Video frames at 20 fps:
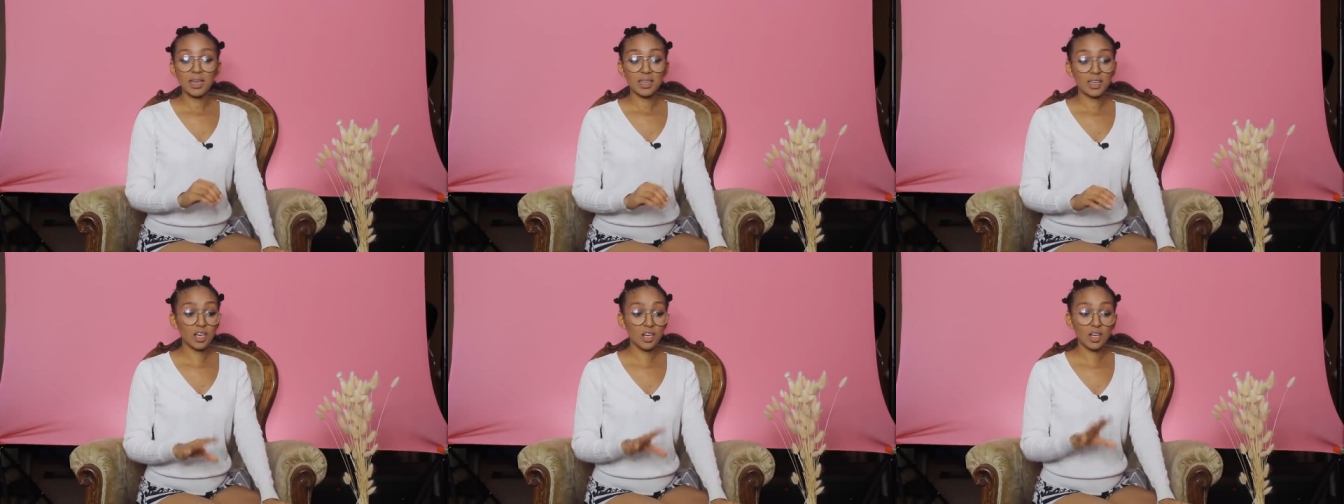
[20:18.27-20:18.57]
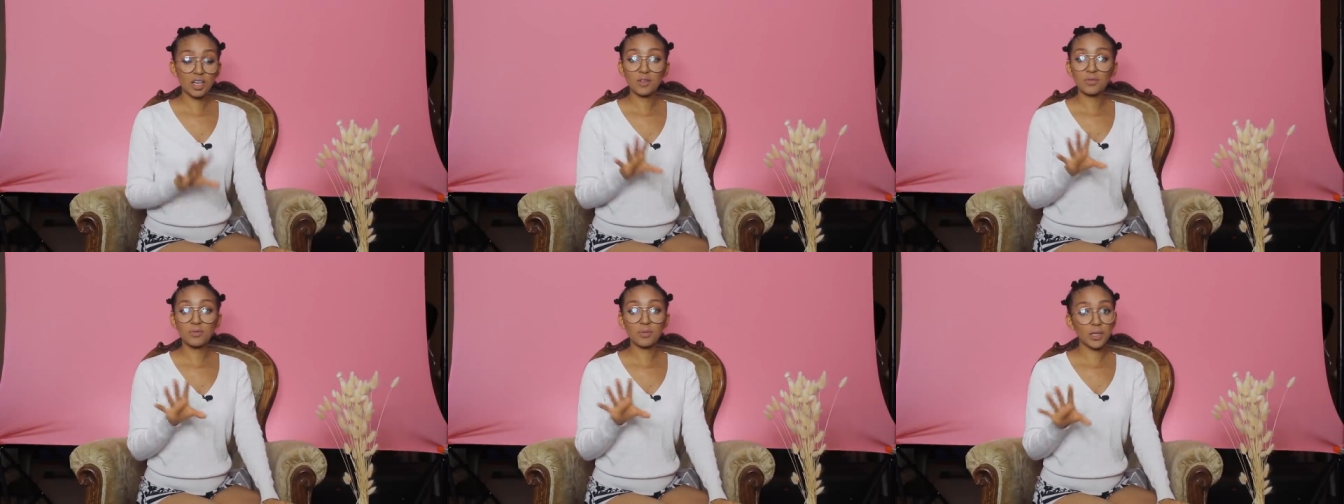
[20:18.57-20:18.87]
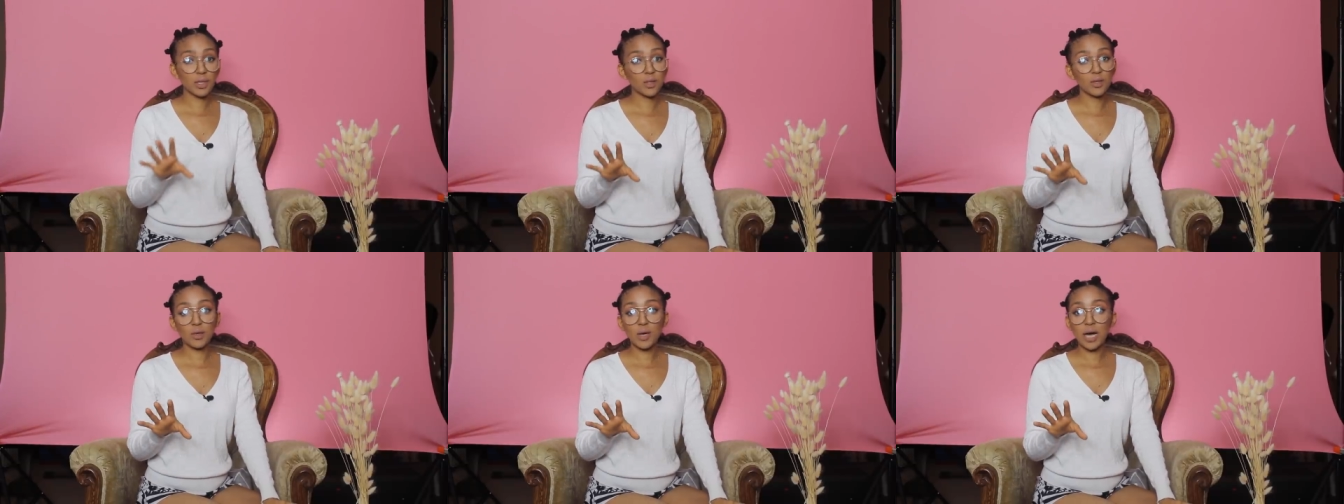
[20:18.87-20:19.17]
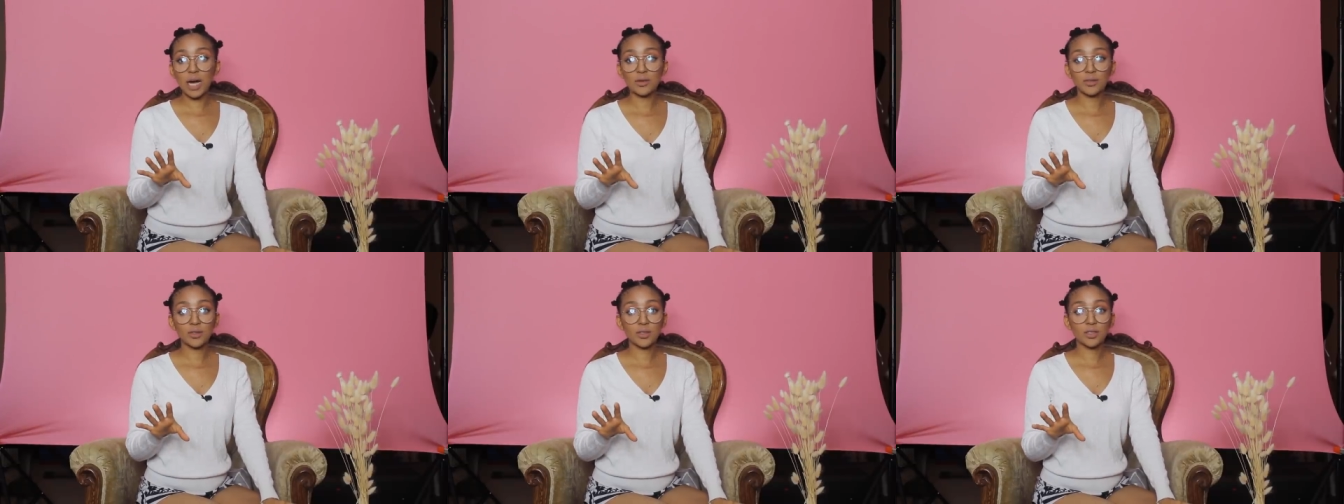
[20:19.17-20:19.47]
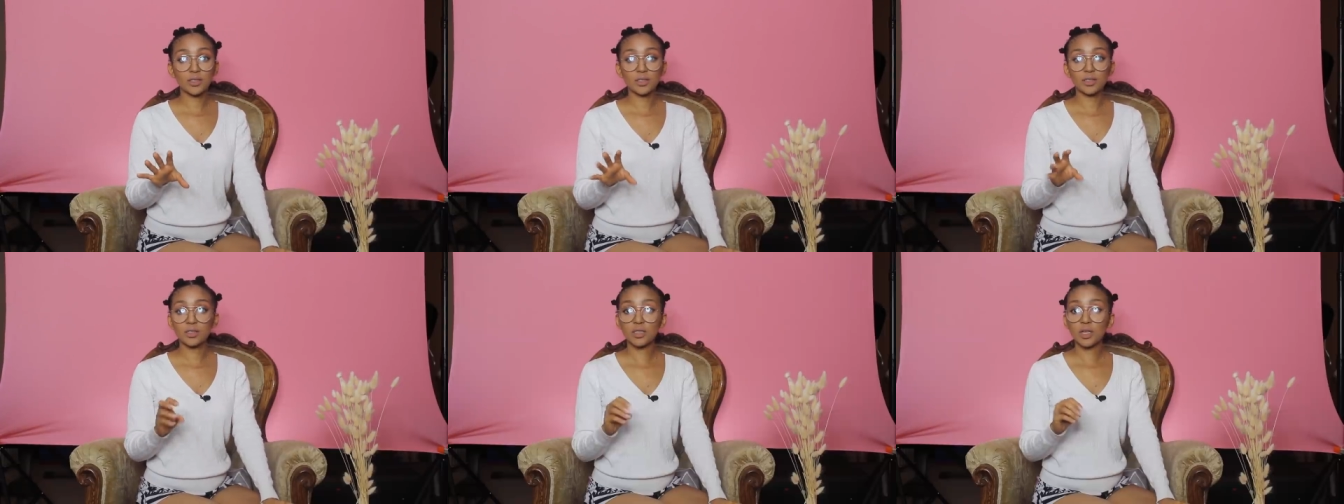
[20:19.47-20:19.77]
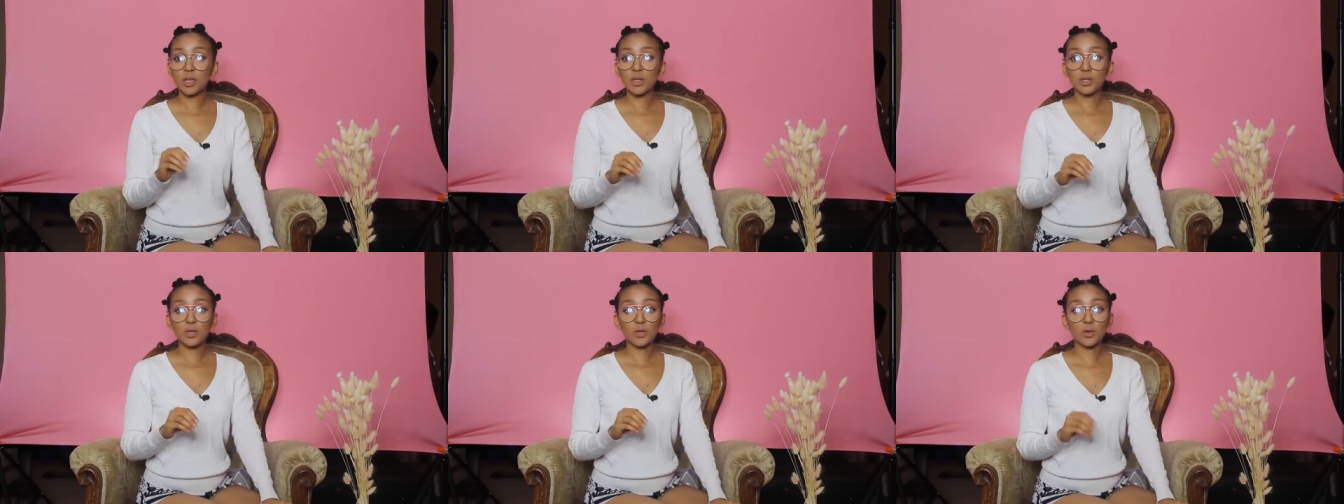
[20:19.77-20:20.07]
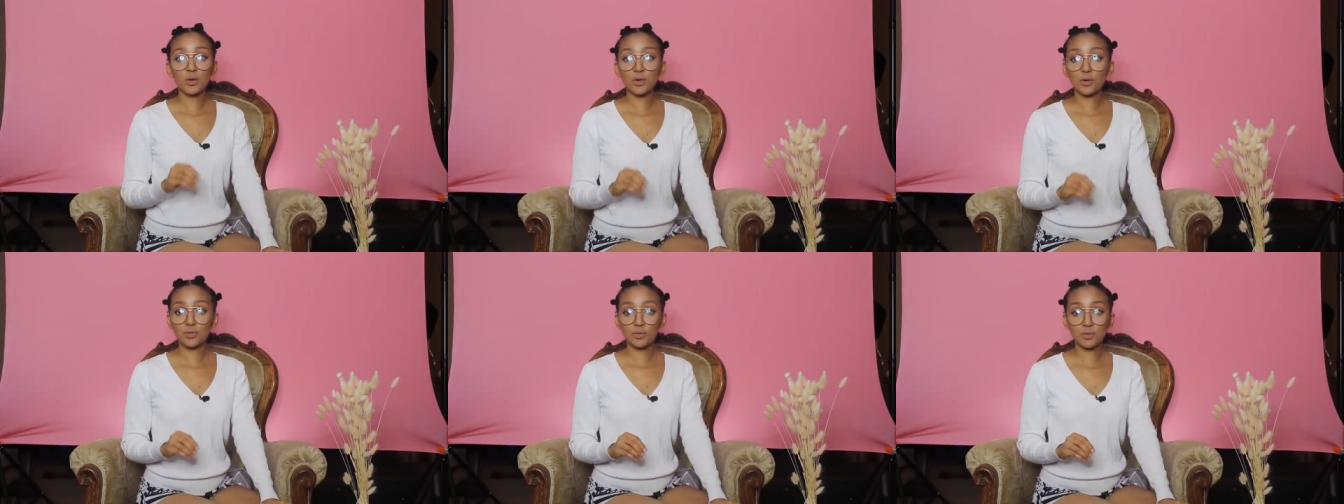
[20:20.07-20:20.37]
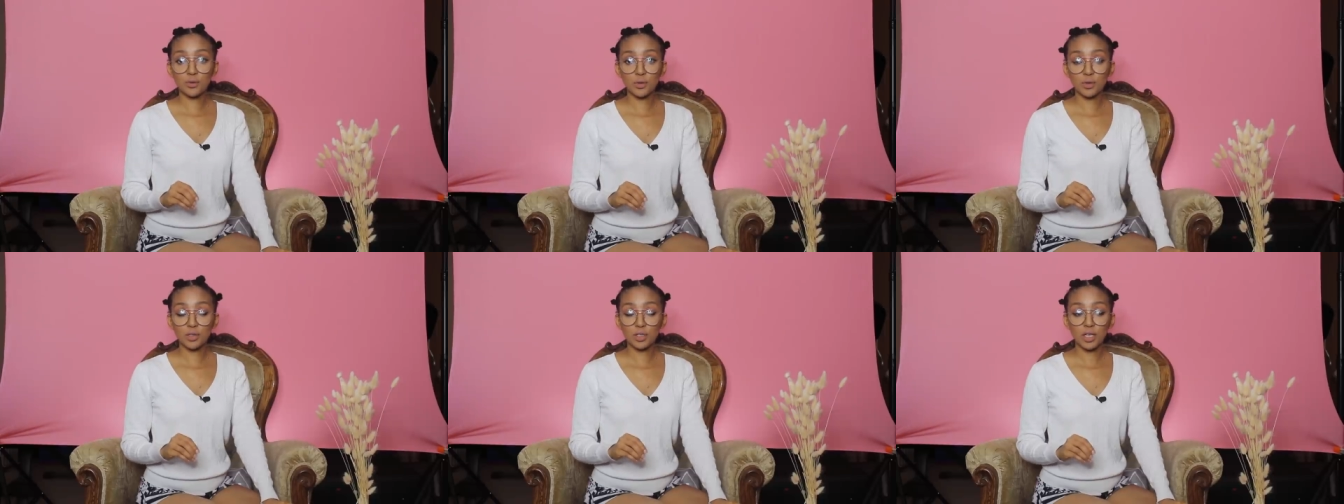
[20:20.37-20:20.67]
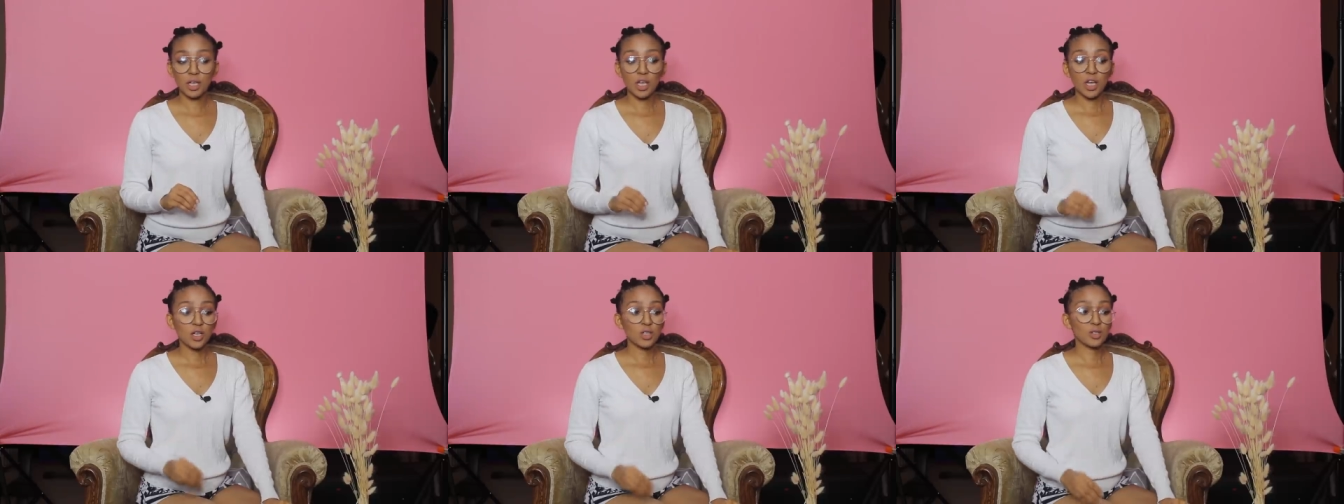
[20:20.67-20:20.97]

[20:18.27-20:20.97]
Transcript: They're going to figure you out, girl. You're a fraud.